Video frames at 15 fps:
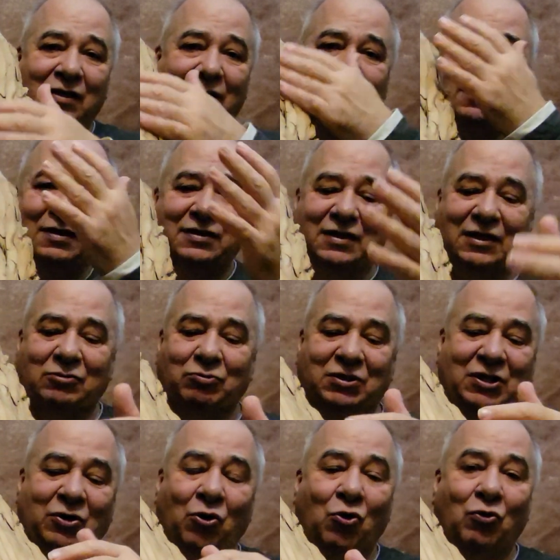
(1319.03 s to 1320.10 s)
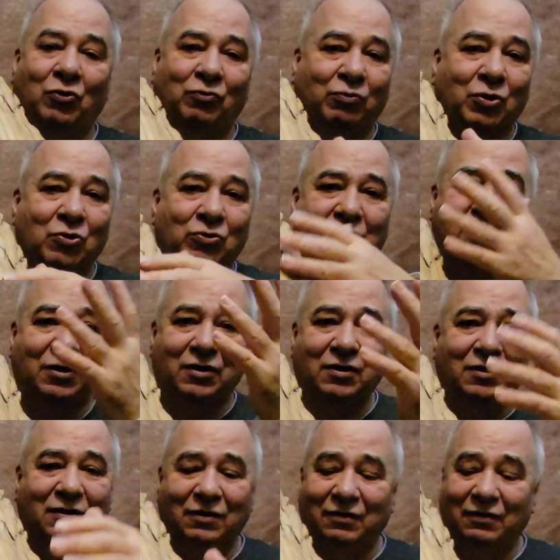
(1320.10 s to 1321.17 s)
because this was an old root
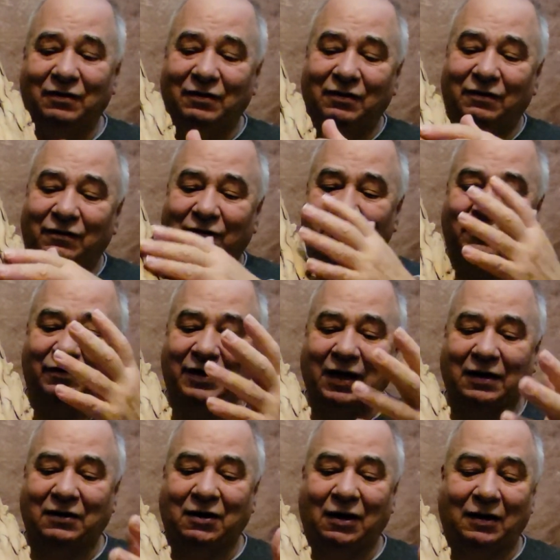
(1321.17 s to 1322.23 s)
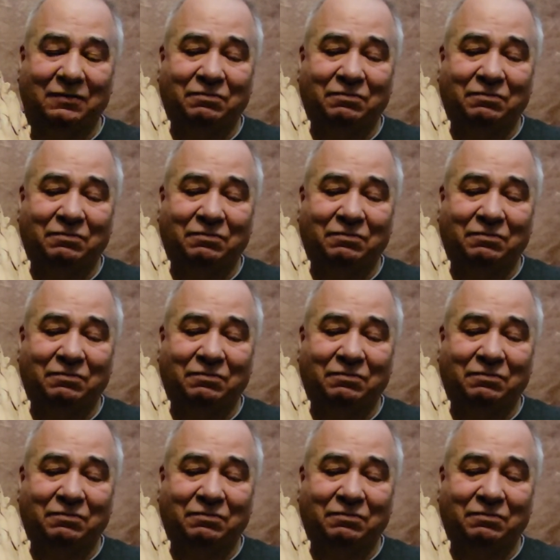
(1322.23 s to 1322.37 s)
that got